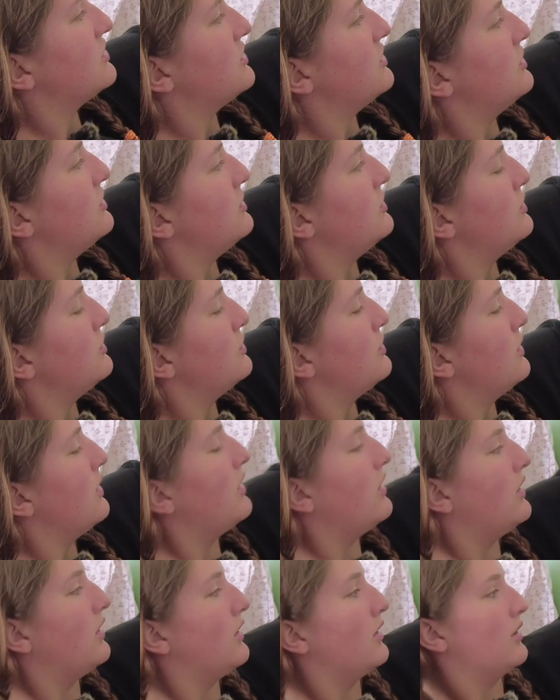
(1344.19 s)
two
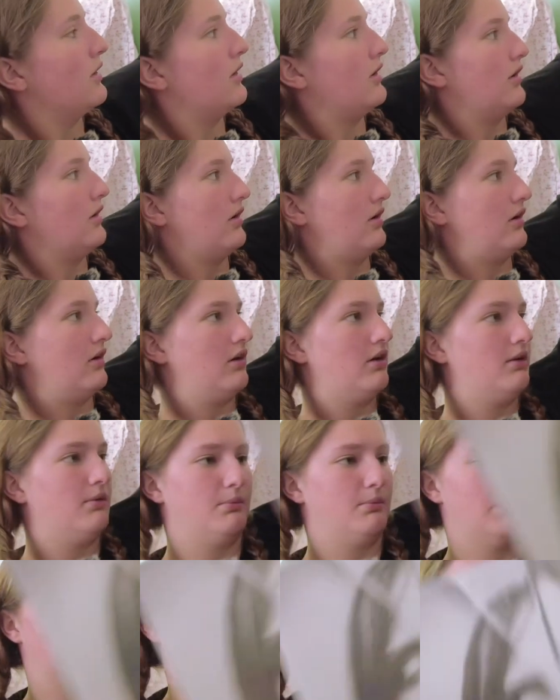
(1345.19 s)
are
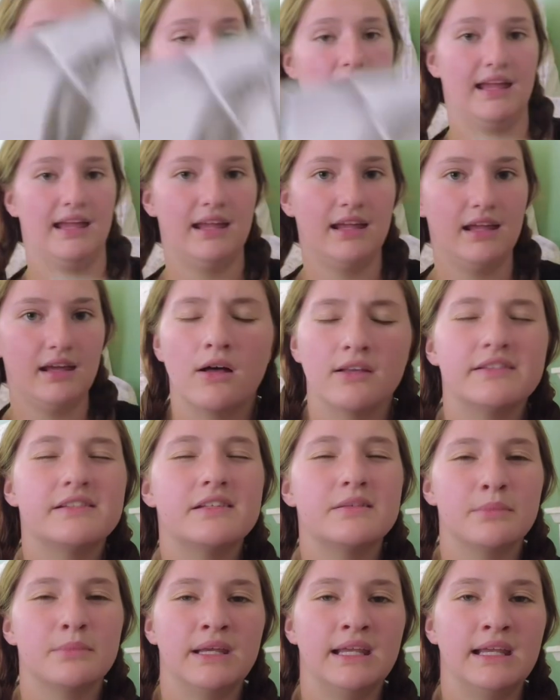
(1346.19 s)
my
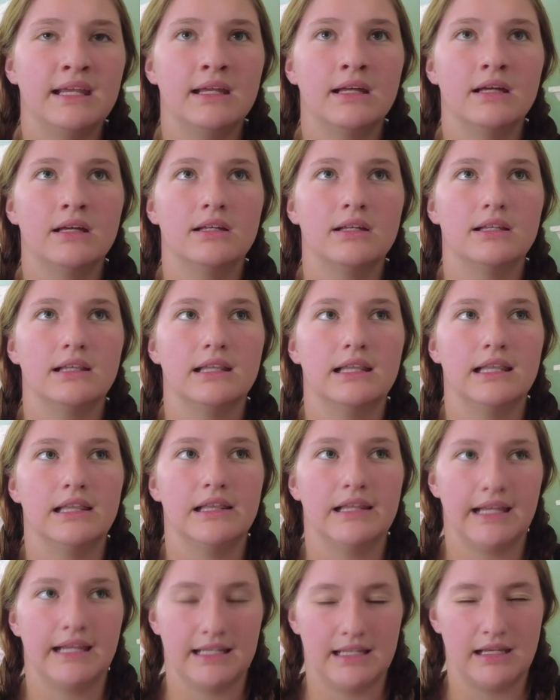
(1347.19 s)
blossoming
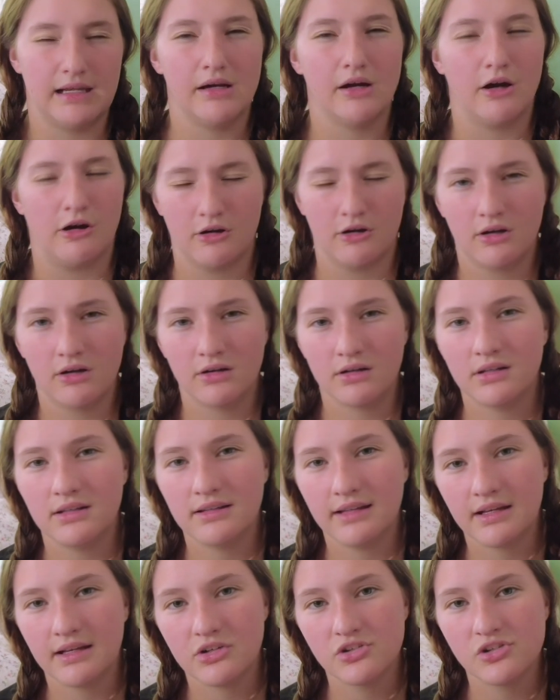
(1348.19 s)
Lady Gaga
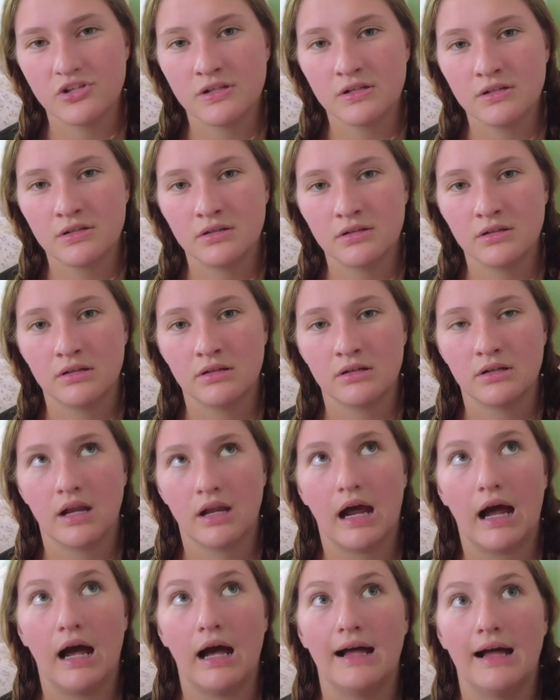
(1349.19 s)
collection.
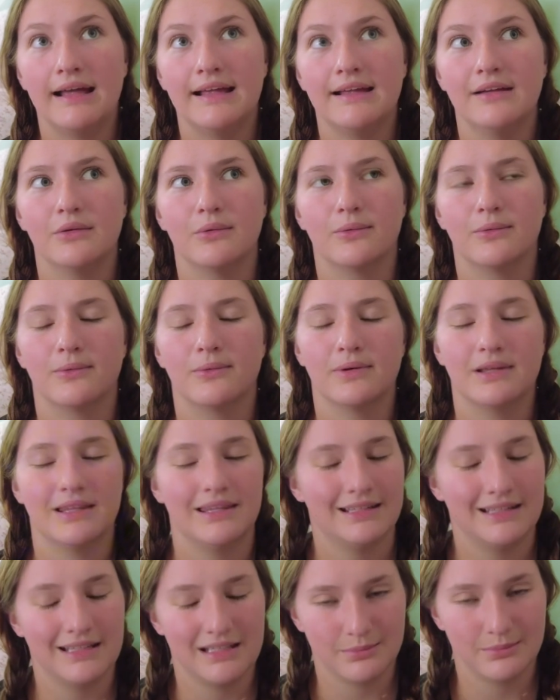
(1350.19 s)
I
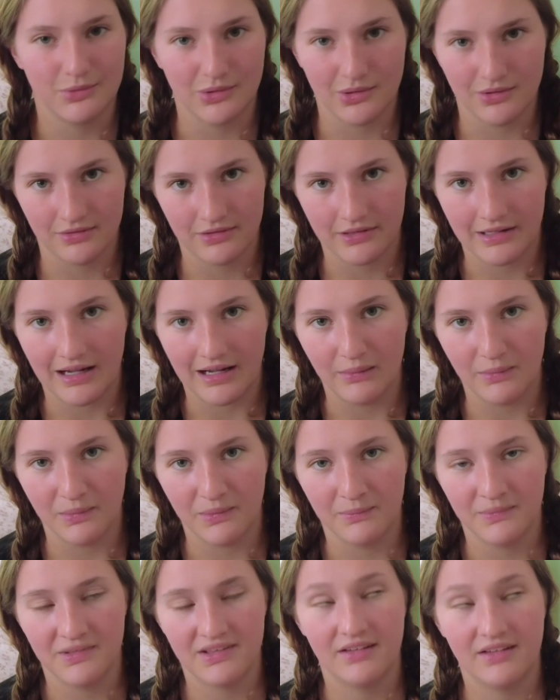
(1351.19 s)
really need more of her
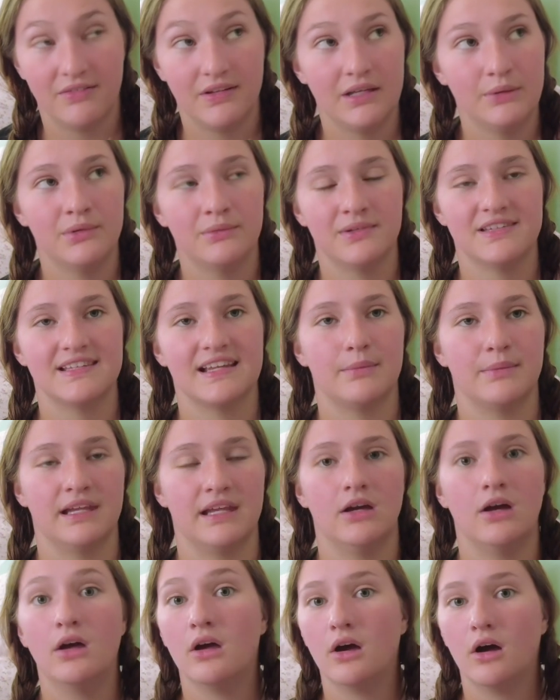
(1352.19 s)
albums. If anyone wants to get me
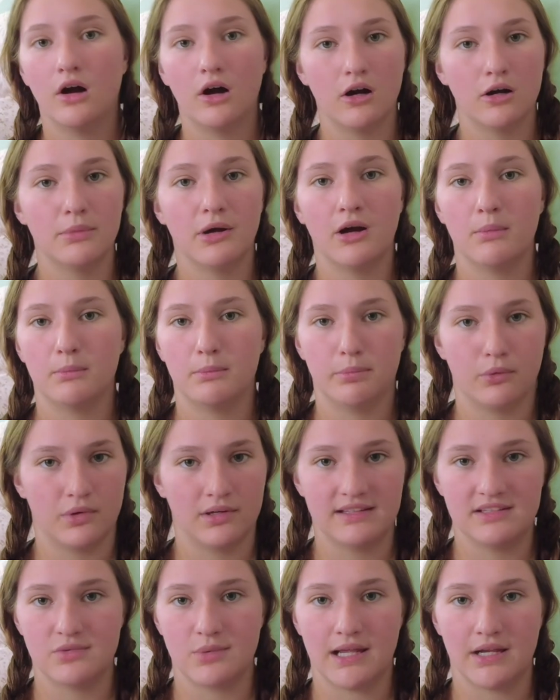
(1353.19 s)
Art Pop, Born
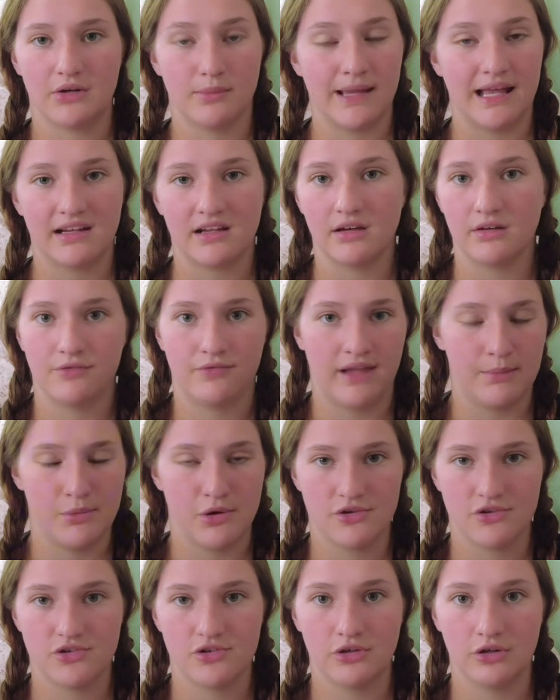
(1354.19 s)
This Way, Chromatica, Fame
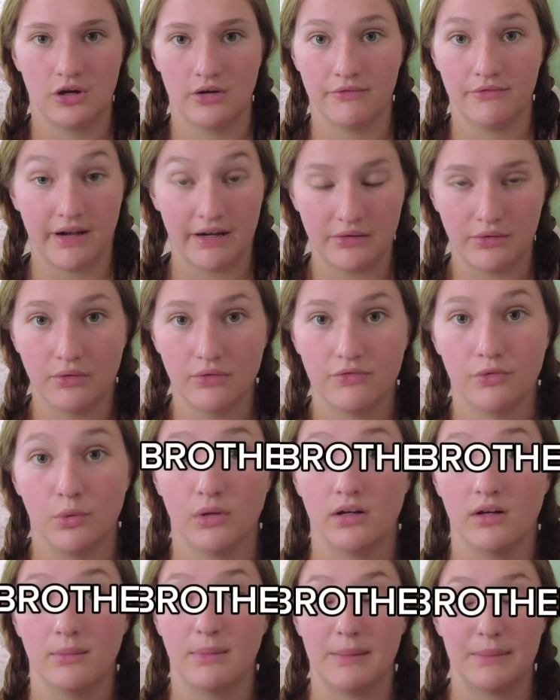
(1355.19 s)
Monster on vinyl
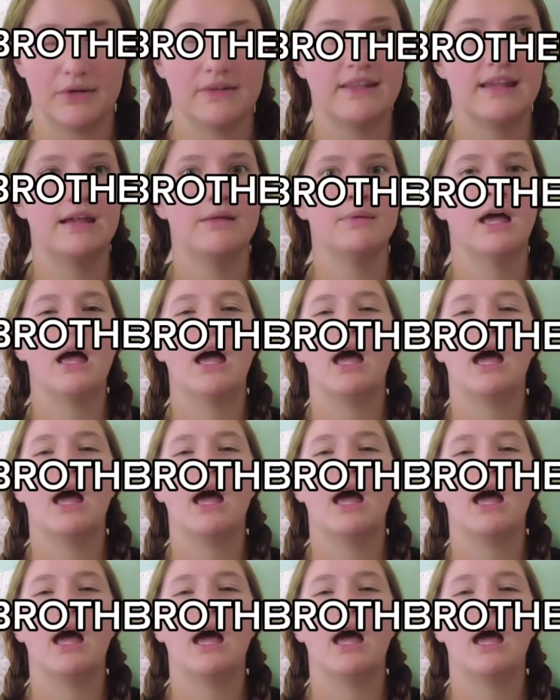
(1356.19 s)
for my birthday,